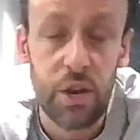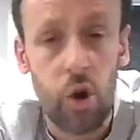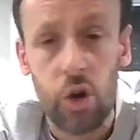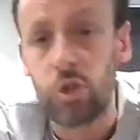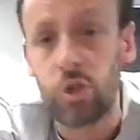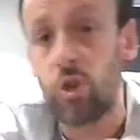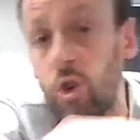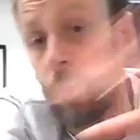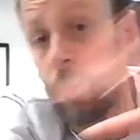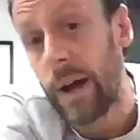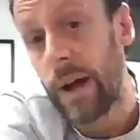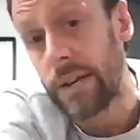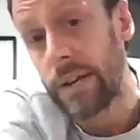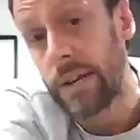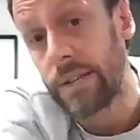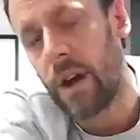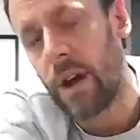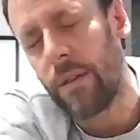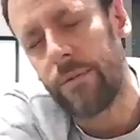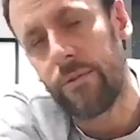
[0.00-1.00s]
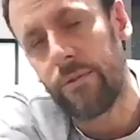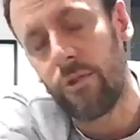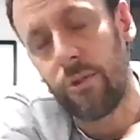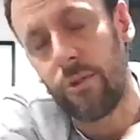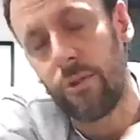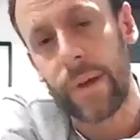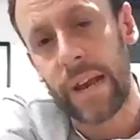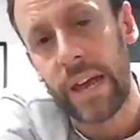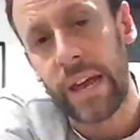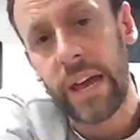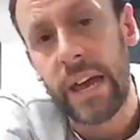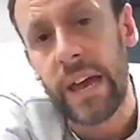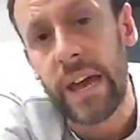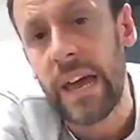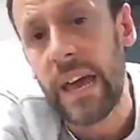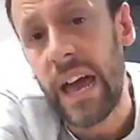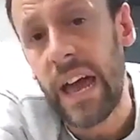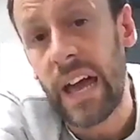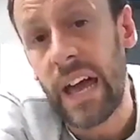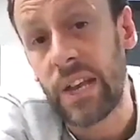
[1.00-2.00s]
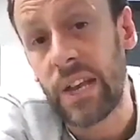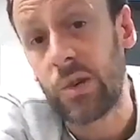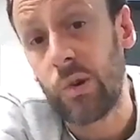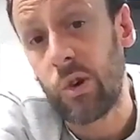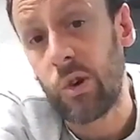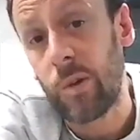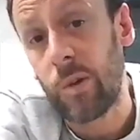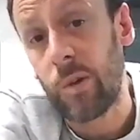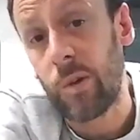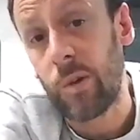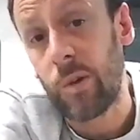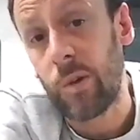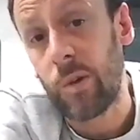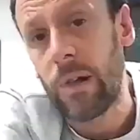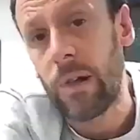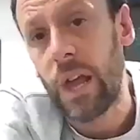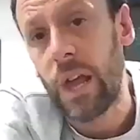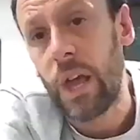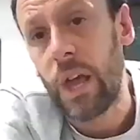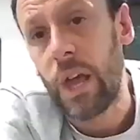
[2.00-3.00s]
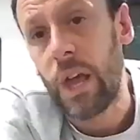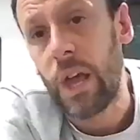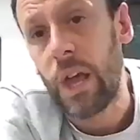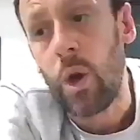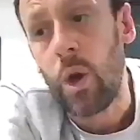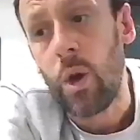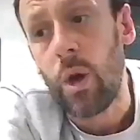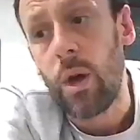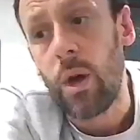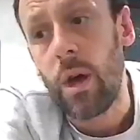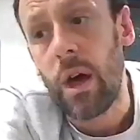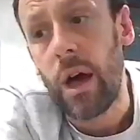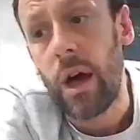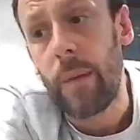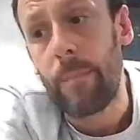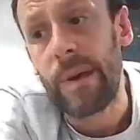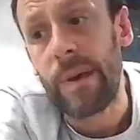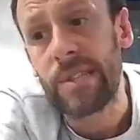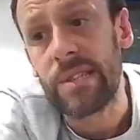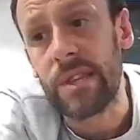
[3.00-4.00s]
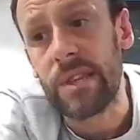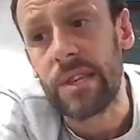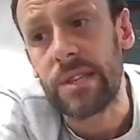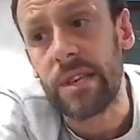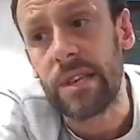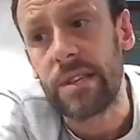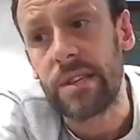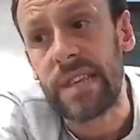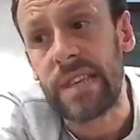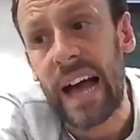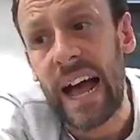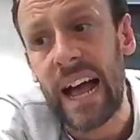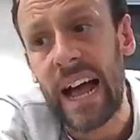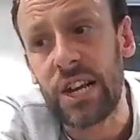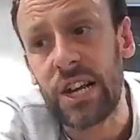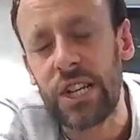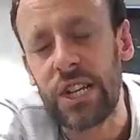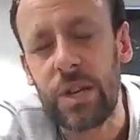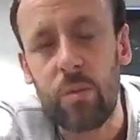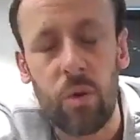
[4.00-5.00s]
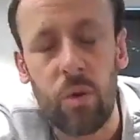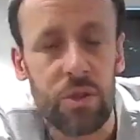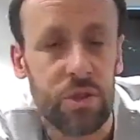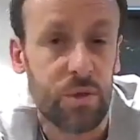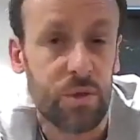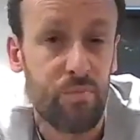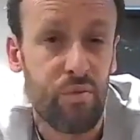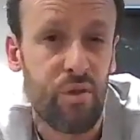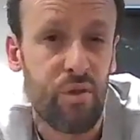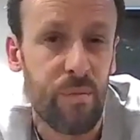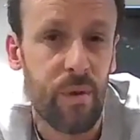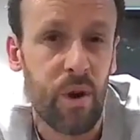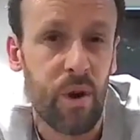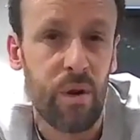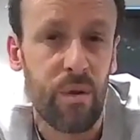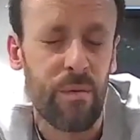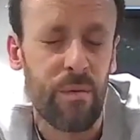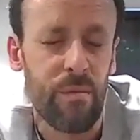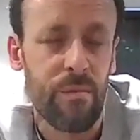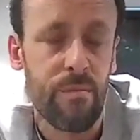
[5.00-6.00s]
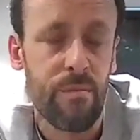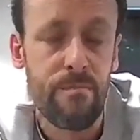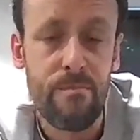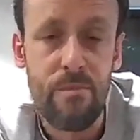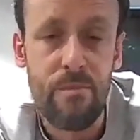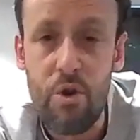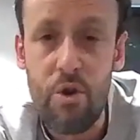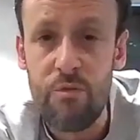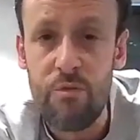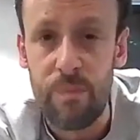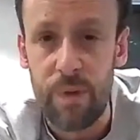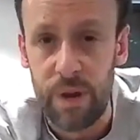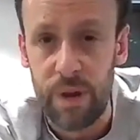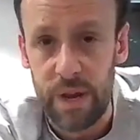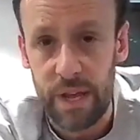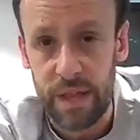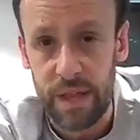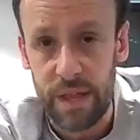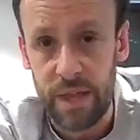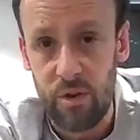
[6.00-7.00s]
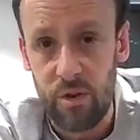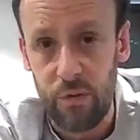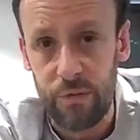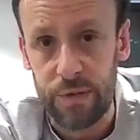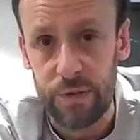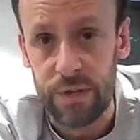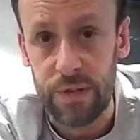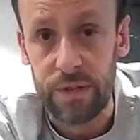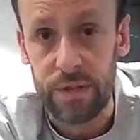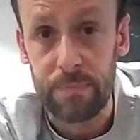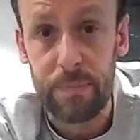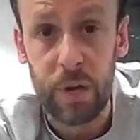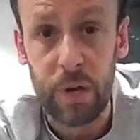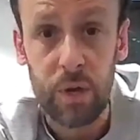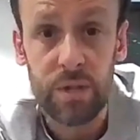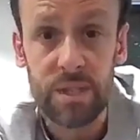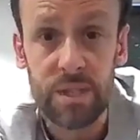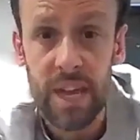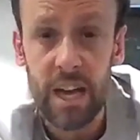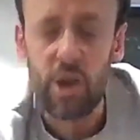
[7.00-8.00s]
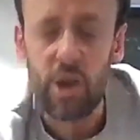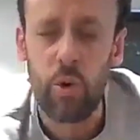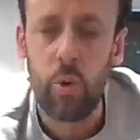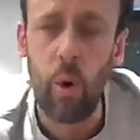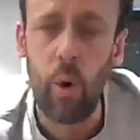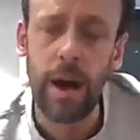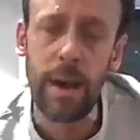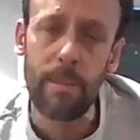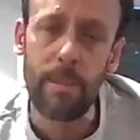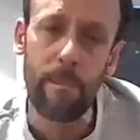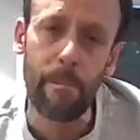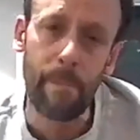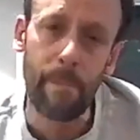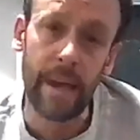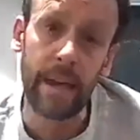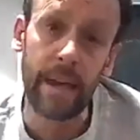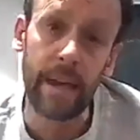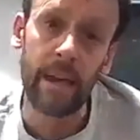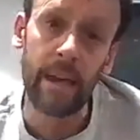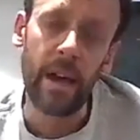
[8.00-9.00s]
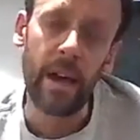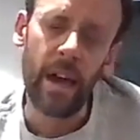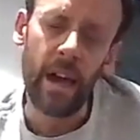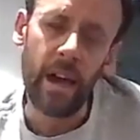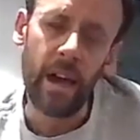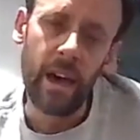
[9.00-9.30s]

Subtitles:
not talk about design for a minute and talk about businesses that actually want to promote movement in their offices, because they're quite big